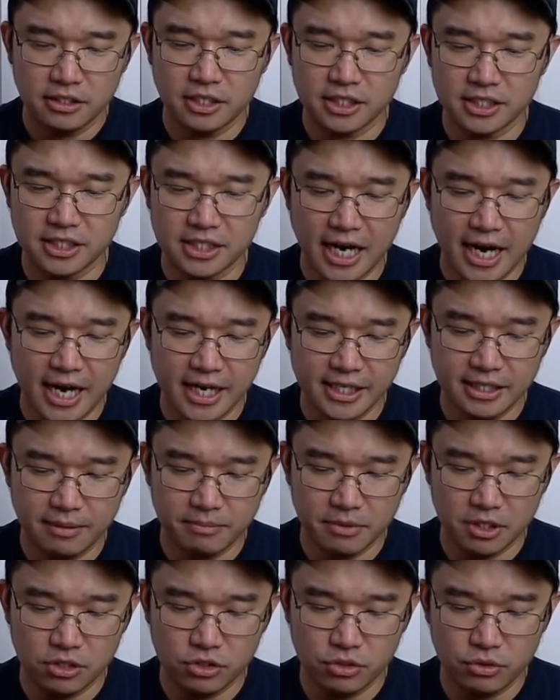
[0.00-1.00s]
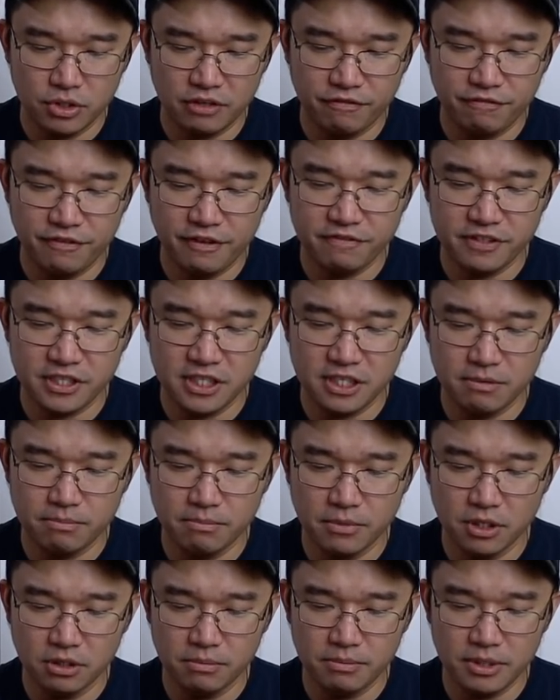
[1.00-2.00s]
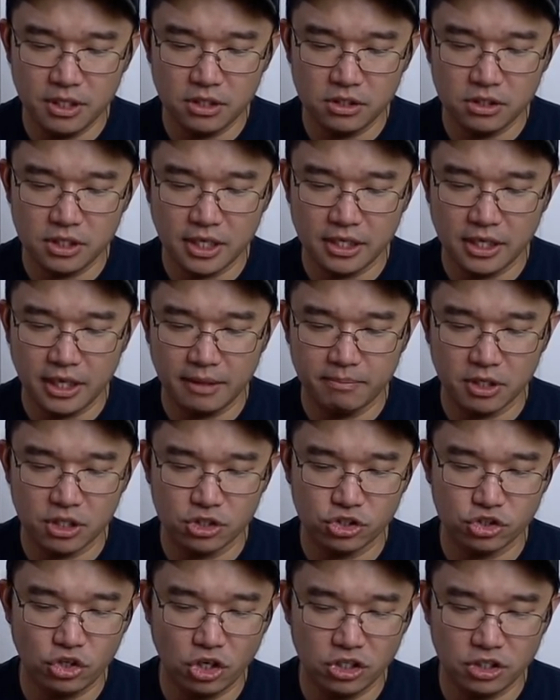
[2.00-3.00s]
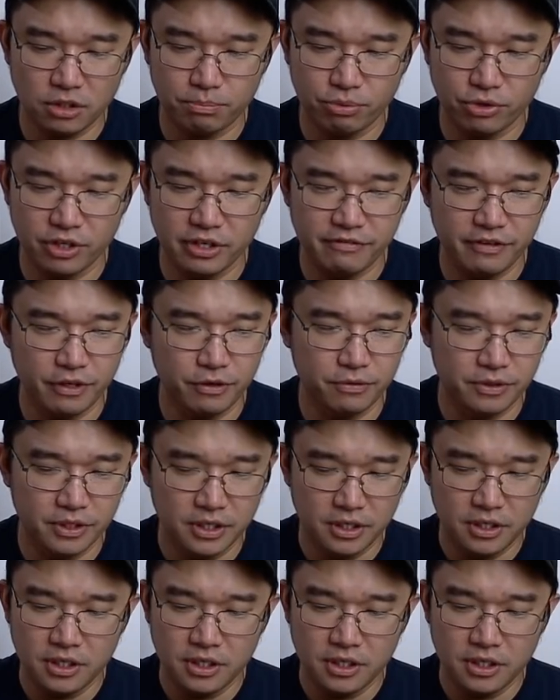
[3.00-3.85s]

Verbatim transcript: The size I'm gonna do is 15 millimeters and I'm gonna start the preview.